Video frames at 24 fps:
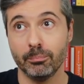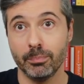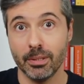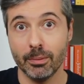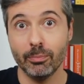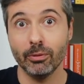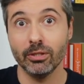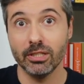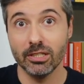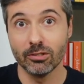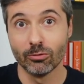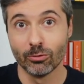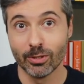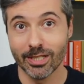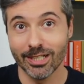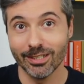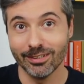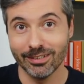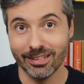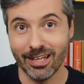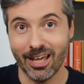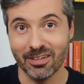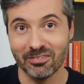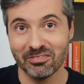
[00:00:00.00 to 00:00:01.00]
people in
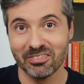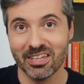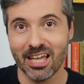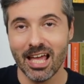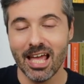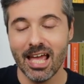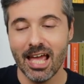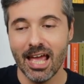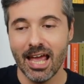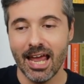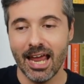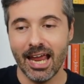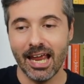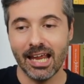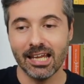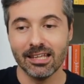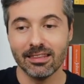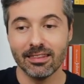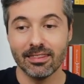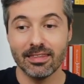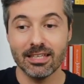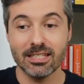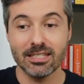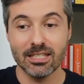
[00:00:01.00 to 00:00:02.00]
real life.
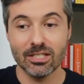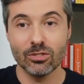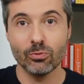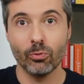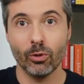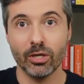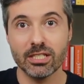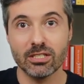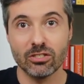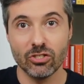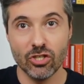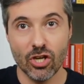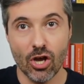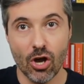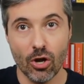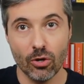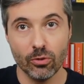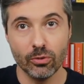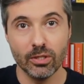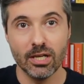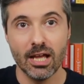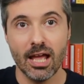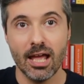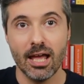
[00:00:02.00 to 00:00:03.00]
And this is what is
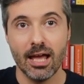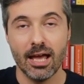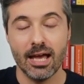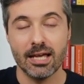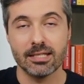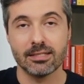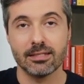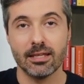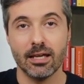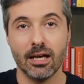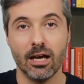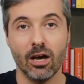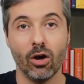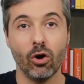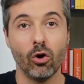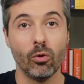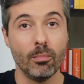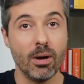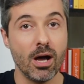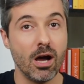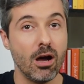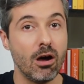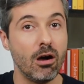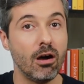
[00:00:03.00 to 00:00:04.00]
known as a
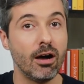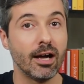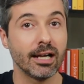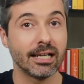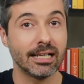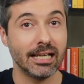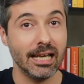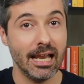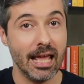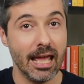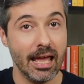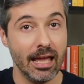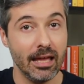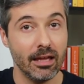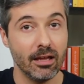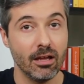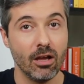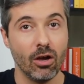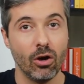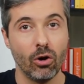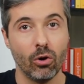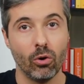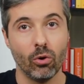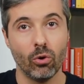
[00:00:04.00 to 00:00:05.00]
roman à clef,
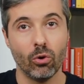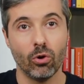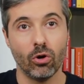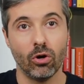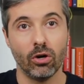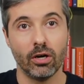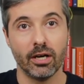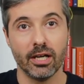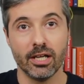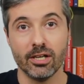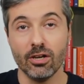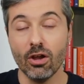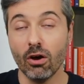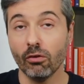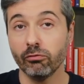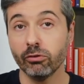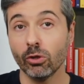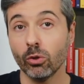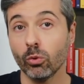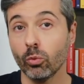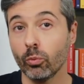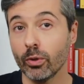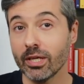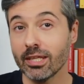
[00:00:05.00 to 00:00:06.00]
or a
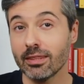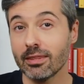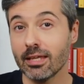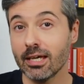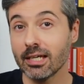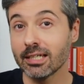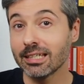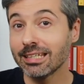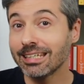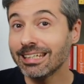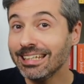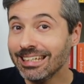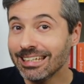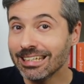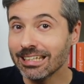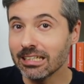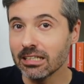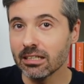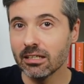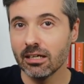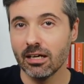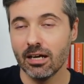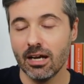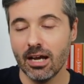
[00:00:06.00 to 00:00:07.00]
novel with a
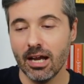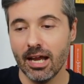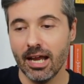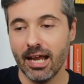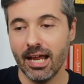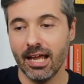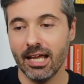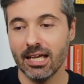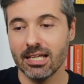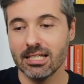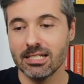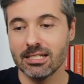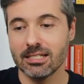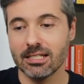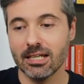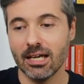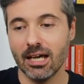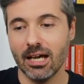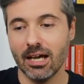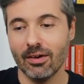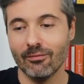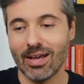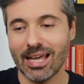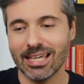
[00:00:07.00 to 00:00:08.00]
key. And
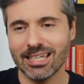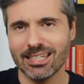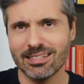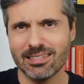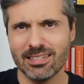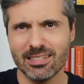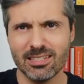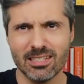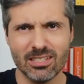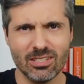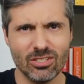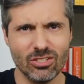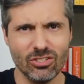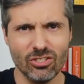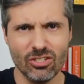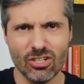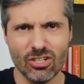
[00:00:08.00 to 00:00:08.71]
I guess this is